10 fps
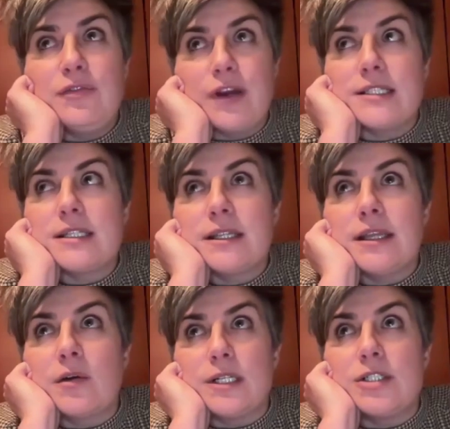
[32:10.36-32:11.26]
for asking
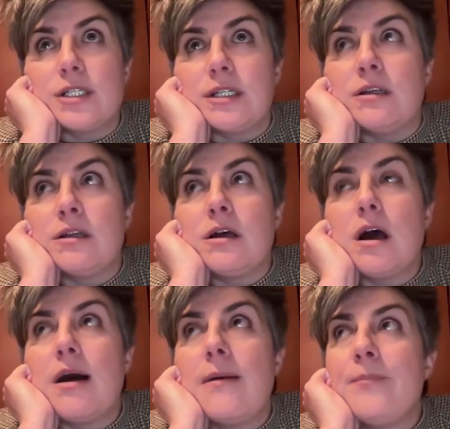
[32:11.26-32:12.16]
that question.
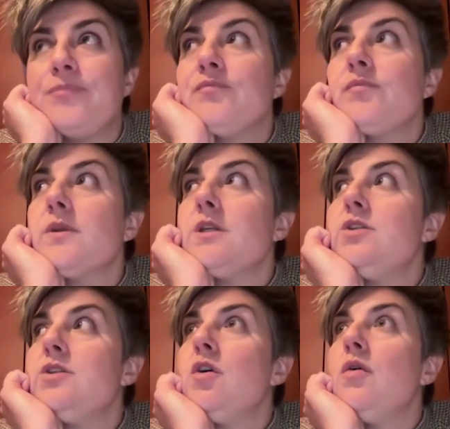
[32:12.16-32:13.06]
Um,
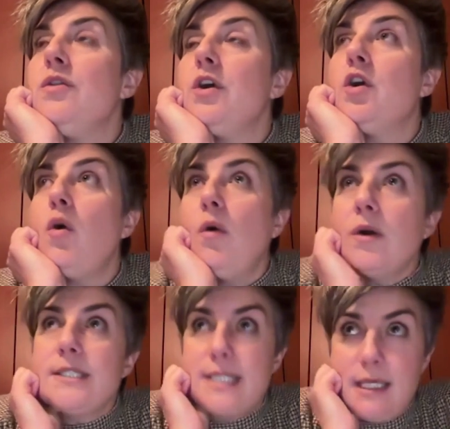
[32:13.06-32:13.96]
so the
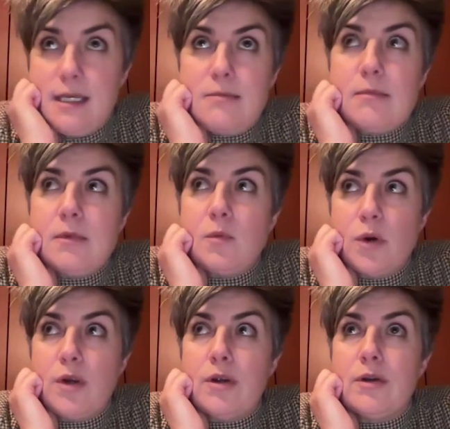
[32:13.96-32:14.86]
core team
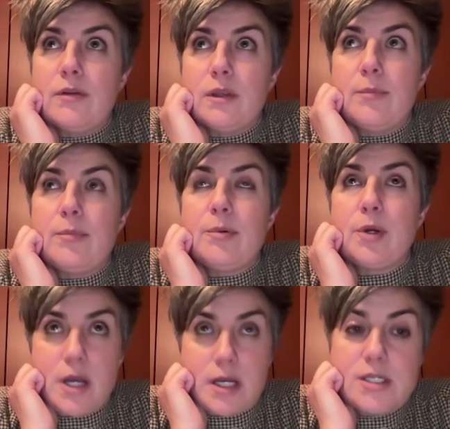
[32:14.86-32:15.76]
were the
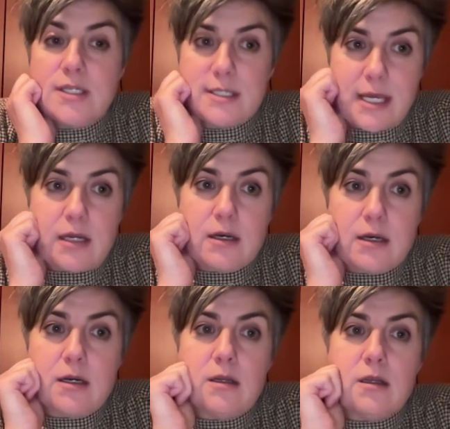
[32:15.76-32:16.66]
production
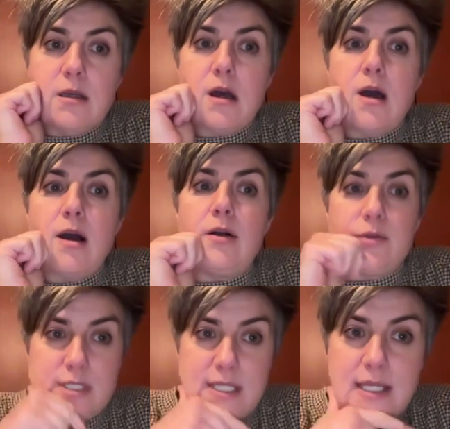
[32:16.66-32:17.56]
designer uh,
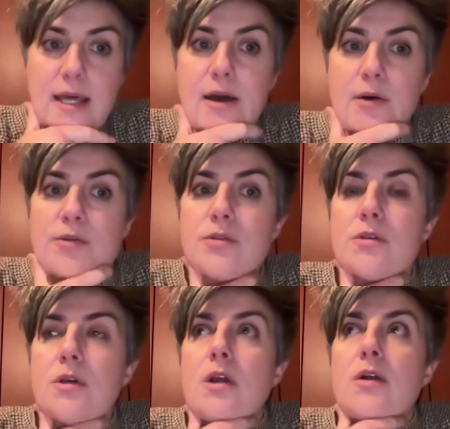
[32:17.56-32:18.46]
who designed the
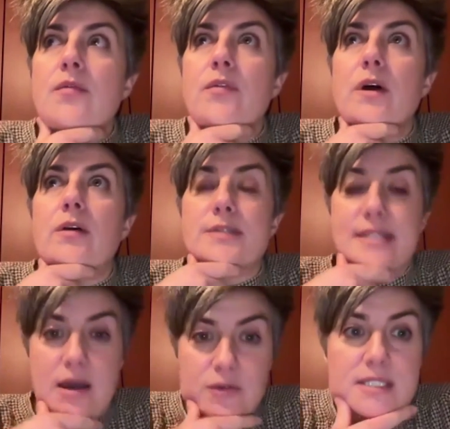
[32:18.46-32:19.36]
house, the
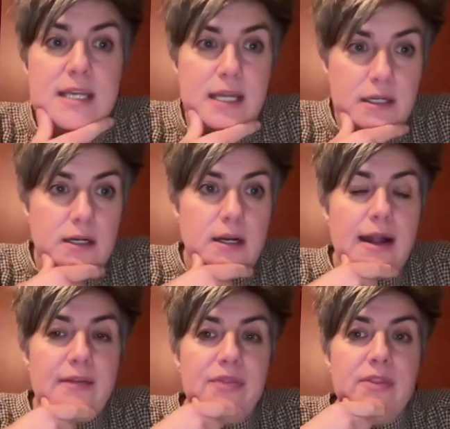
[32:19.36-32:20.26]
sound designer,
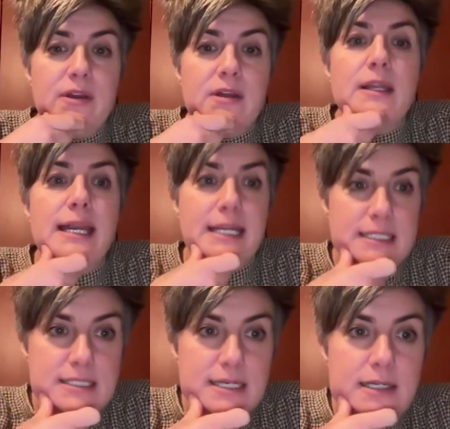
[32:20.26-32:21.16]
and the
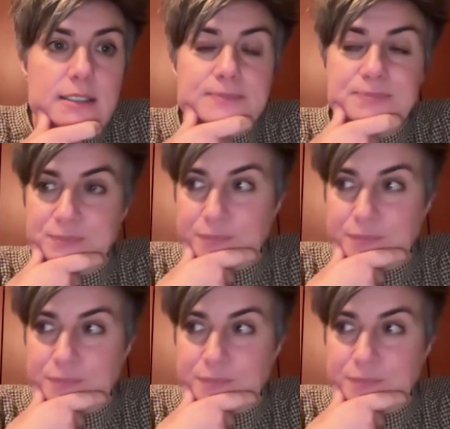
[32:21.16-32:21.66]
lighting designer.